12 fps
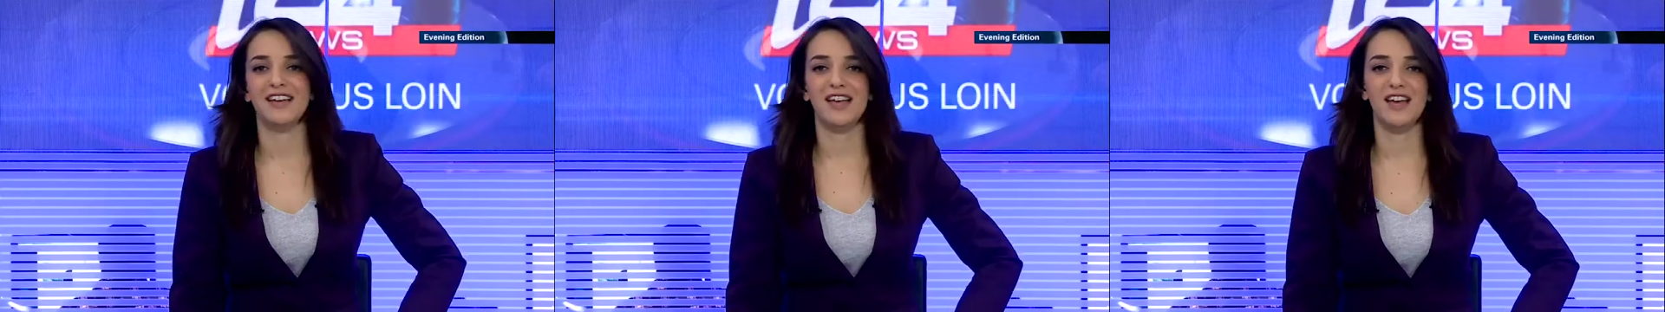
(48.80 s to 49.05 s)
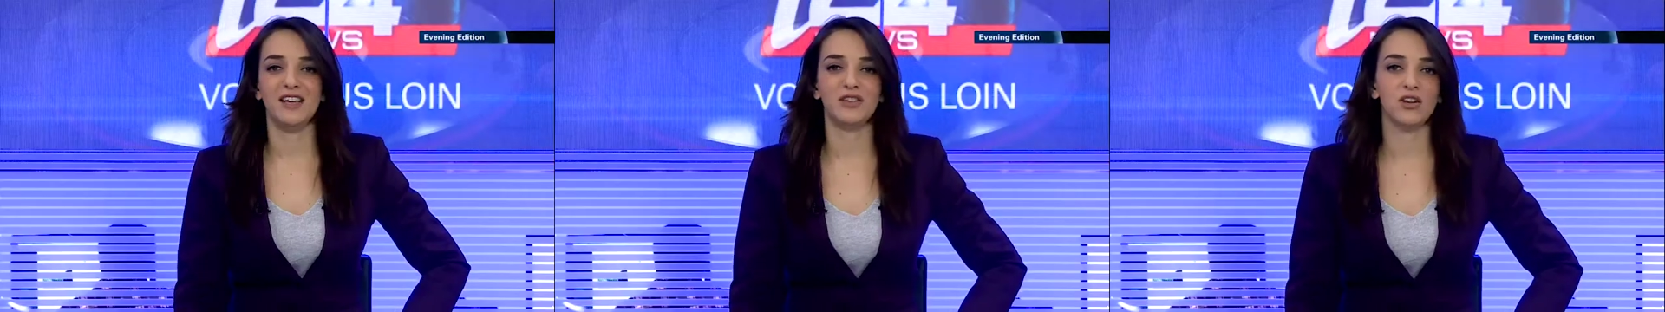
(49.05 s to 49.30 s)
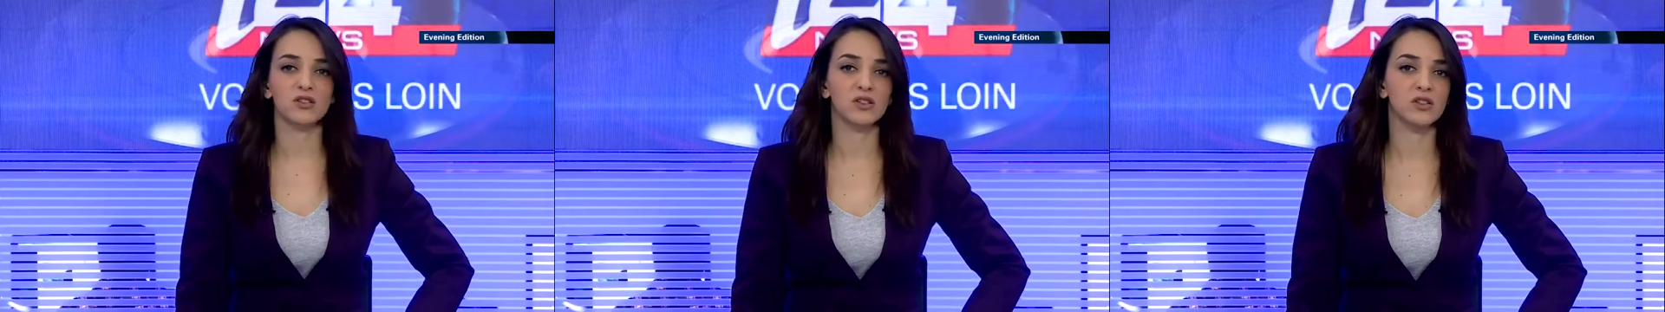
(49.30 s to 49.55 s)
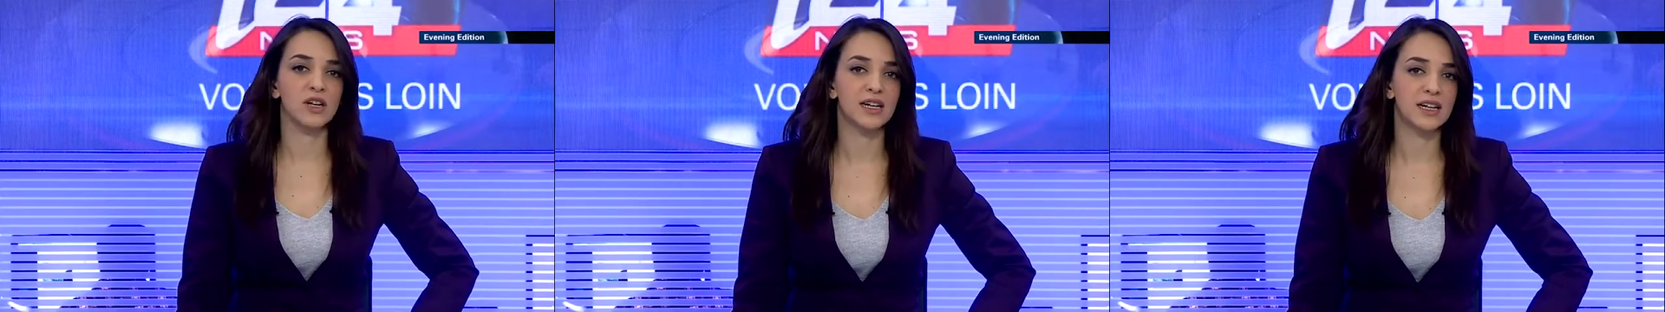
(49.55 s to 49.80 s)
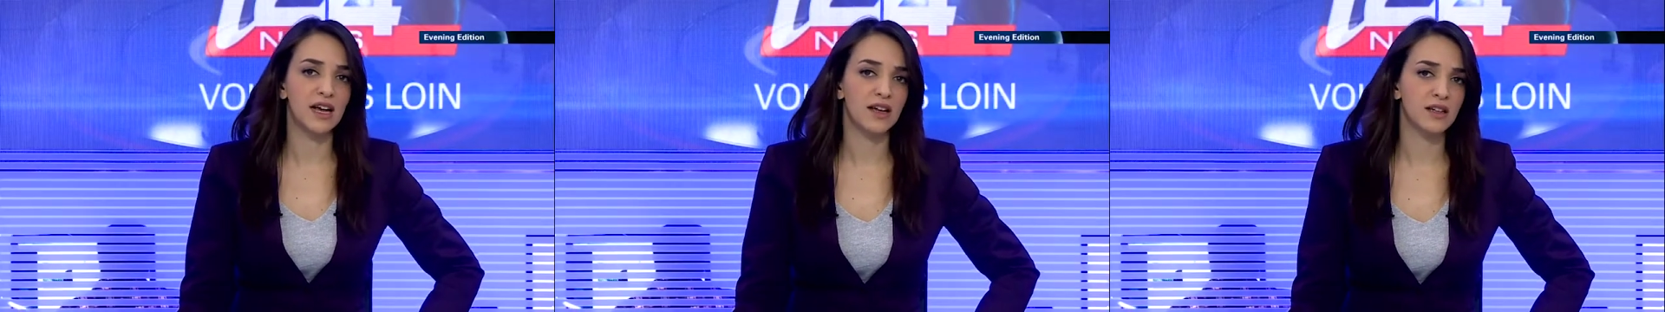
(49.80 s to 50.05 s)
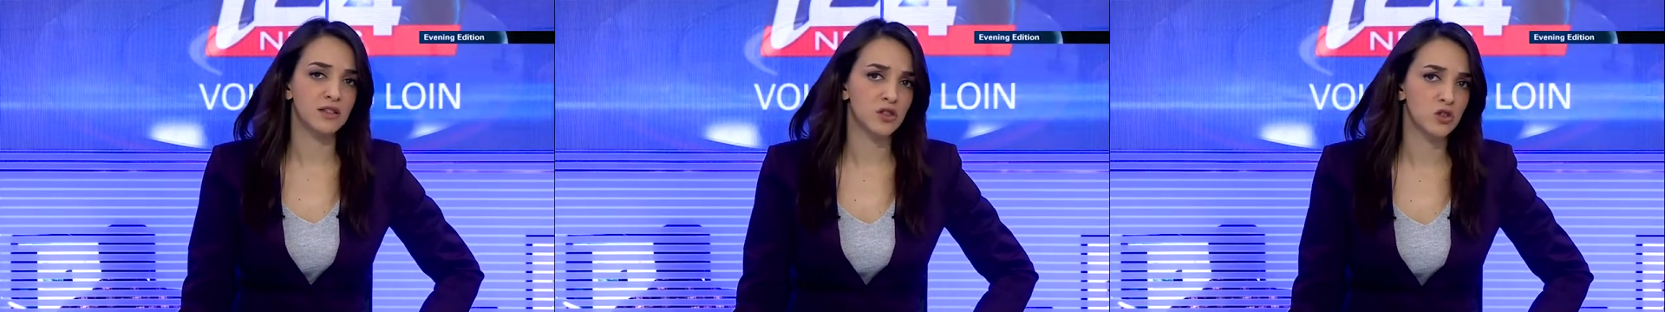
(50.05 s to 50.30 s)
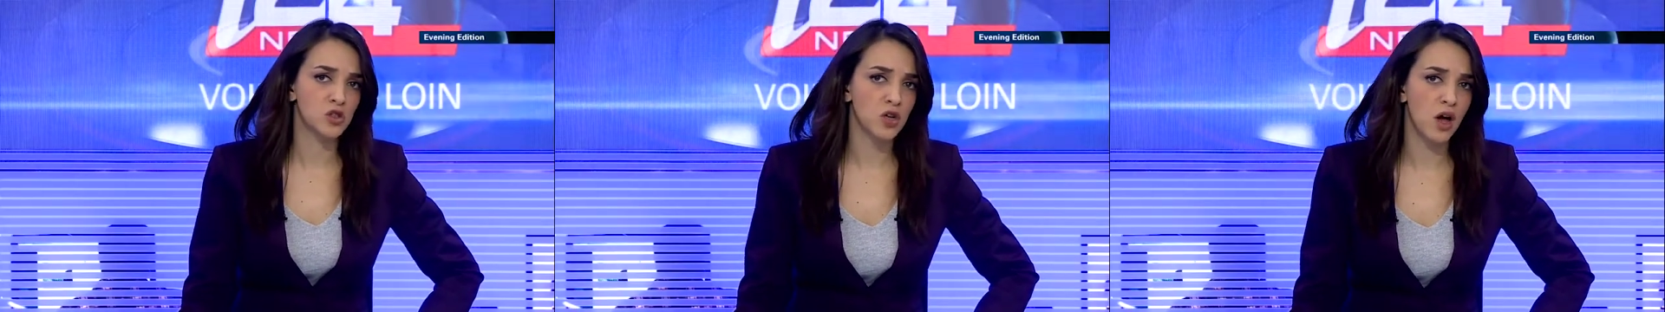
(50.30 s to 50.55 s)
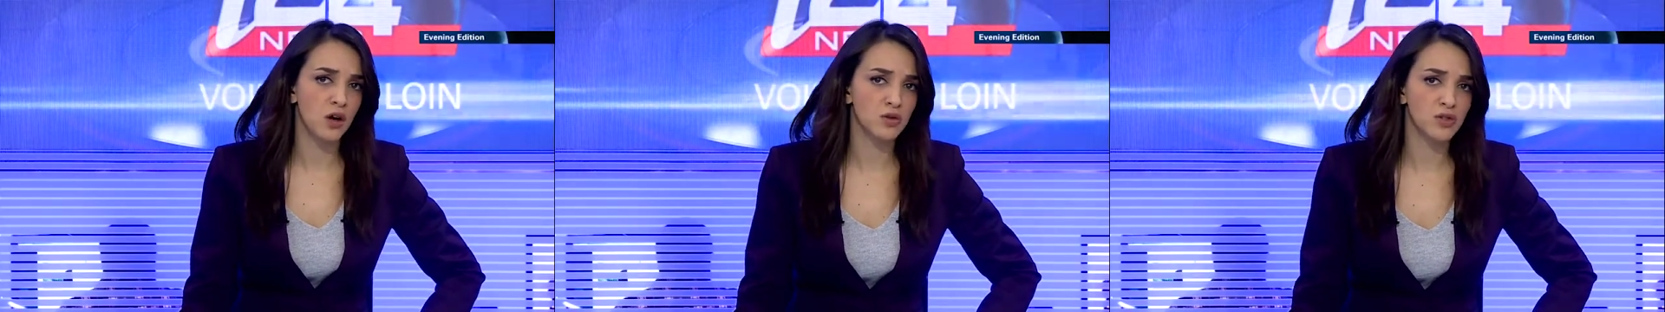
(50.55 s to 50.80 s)
And Dr. Galia
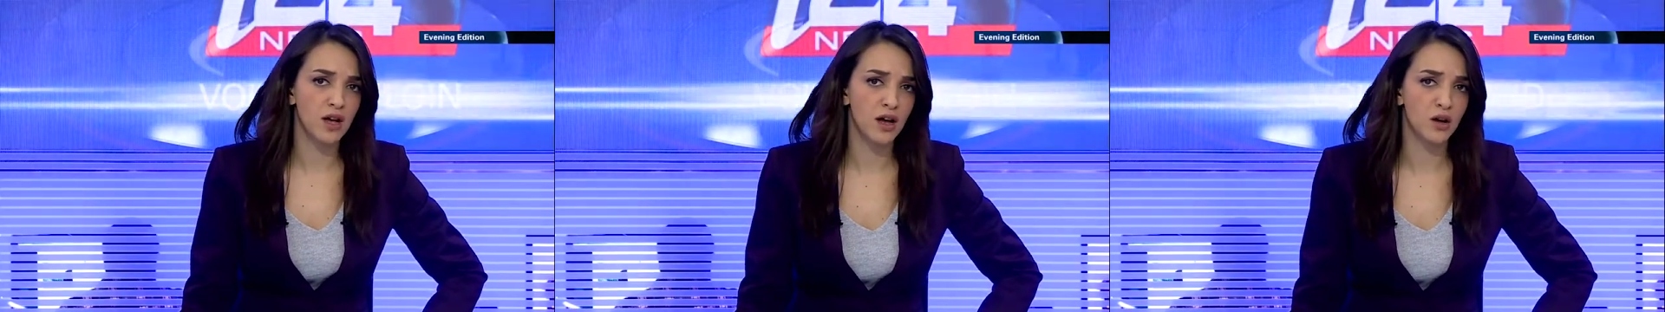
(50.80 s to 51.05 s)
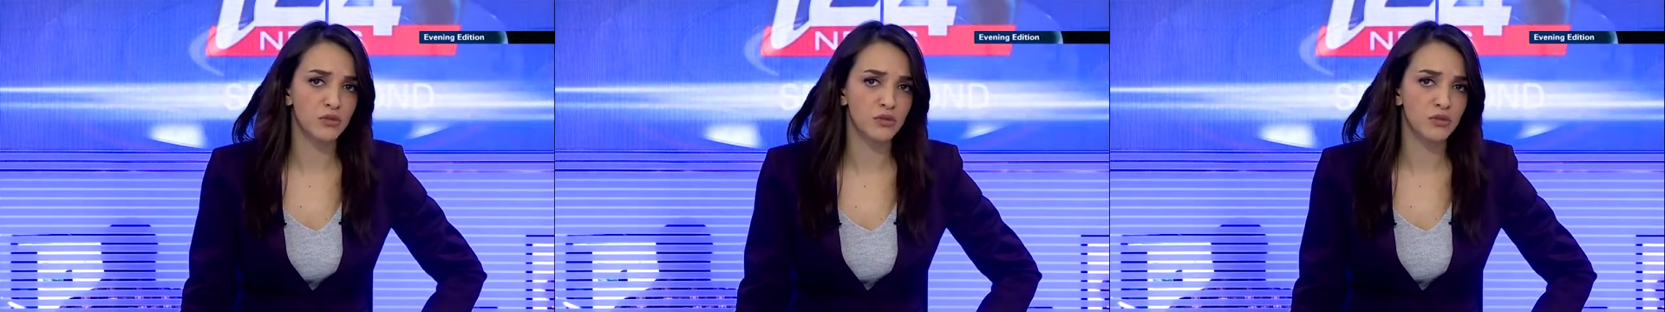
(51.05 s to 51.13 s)
Lindenstrauss,